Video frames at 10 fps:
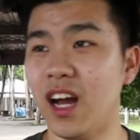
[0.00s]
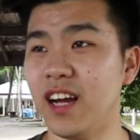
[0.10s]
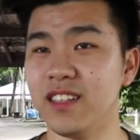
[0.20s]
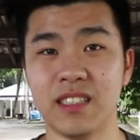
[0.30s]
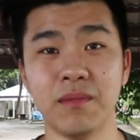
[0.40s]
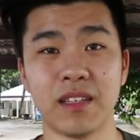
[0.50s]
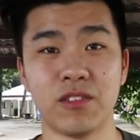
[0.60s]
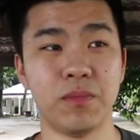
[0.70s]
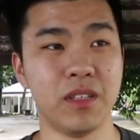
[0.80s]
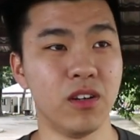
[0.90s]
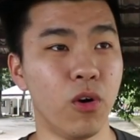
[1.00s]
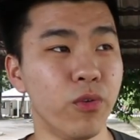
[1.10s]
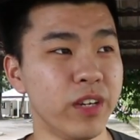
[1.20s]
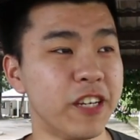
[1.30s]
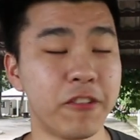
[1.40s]
I seem like to be the
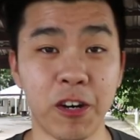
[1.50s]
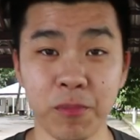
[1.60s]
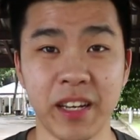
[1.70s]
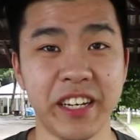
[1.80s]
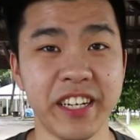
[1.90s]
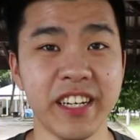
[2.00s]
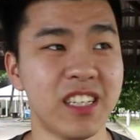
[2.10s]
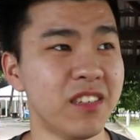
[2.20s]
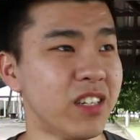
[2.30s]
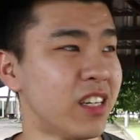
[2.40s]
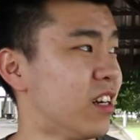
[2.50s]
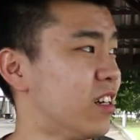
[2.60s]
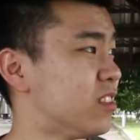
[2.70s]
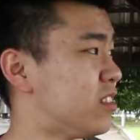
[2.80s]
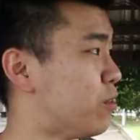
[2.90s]
only ground player here
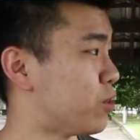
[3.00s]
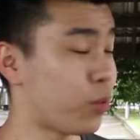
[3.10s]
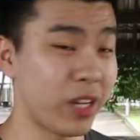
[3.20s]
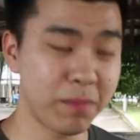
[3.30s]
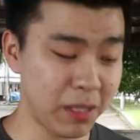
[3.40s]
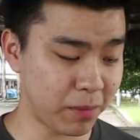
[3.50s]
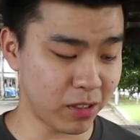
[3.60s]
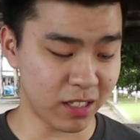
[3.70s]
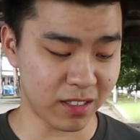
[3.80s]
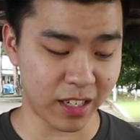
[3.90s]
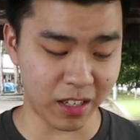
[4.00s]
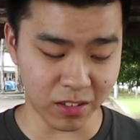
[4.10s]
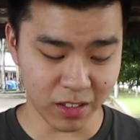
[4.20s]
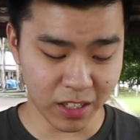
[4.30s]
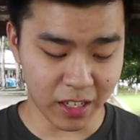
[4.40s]
because there were 20 people just now
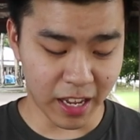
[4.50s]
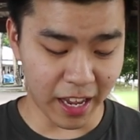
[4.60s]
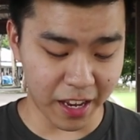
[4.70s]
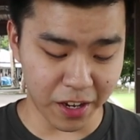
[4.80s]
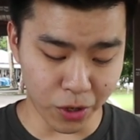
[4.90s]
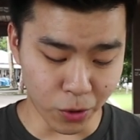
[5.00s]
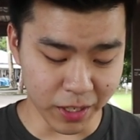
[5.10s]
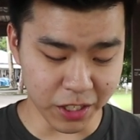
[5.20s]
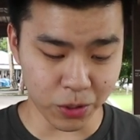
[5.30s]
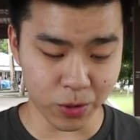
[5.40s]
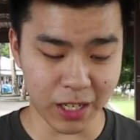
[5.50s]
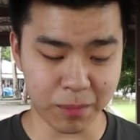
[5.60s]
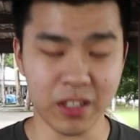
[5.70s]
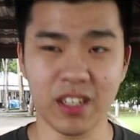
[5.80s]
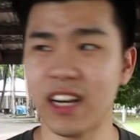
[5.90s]
and no one showed
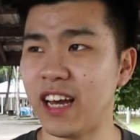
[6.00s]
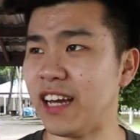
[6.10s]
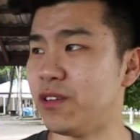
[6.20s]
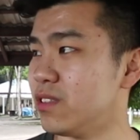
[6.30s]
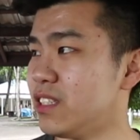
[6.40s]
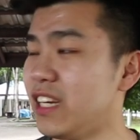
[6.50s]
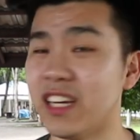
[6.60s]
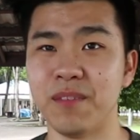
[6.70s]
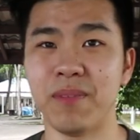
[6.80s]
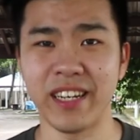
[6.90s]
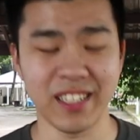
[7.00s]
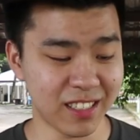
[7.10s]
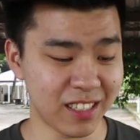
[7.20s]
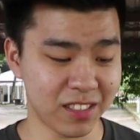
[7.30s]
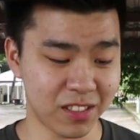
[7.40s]
up here. Like, I don't see any other
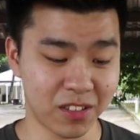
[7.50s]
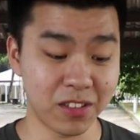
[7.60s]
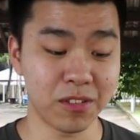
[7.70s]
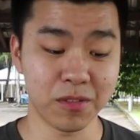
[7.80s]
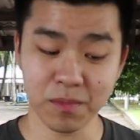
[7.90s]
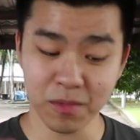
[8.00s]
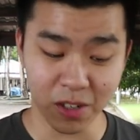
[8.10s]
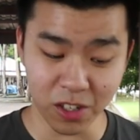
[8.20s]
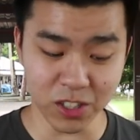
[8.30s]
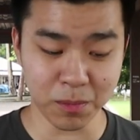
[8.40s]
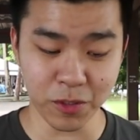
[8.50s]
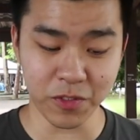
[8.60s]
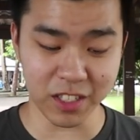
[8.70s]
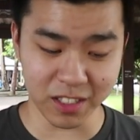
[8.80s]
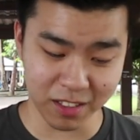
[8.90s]
players here, so all
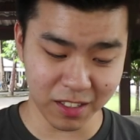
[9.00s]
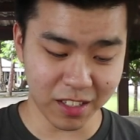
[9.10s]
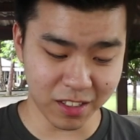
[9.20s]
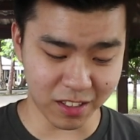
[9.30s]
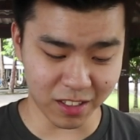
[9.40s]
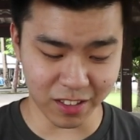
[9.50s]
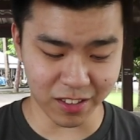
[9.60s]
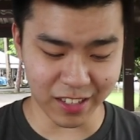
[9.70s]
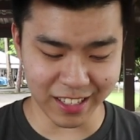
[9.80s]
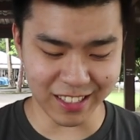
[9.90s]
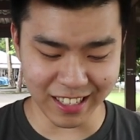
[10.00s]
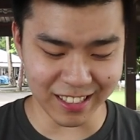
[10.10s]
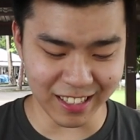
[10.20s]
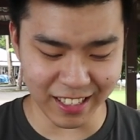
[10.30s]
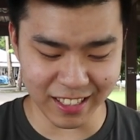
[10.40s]
spoofers. So as you can
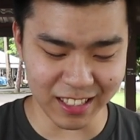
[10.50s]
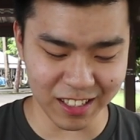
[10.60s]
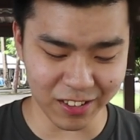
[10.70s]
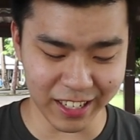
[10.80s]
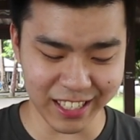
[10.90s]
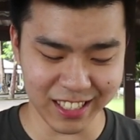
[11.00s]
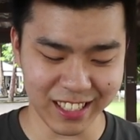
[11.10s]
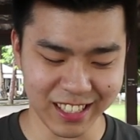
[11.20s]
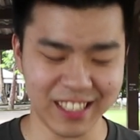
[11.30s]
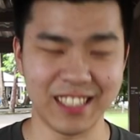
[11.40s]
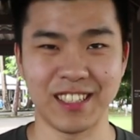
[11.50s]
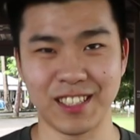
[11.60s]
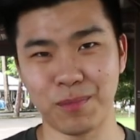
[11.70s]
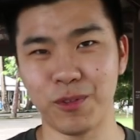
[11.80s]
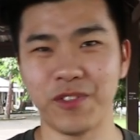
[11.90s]
see, this location here is a
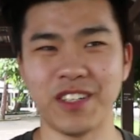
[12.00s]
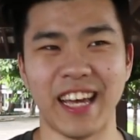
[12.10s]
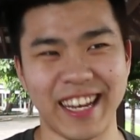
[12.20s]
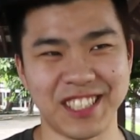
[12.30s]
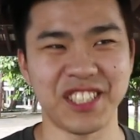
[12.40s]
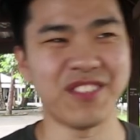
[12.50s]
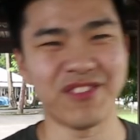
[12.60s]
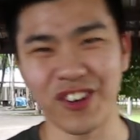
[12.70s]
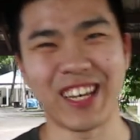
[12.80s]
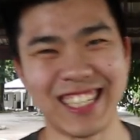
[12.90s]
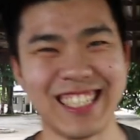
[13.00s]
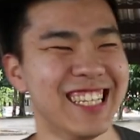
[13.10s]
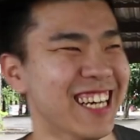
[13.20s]
spoofer X gym location.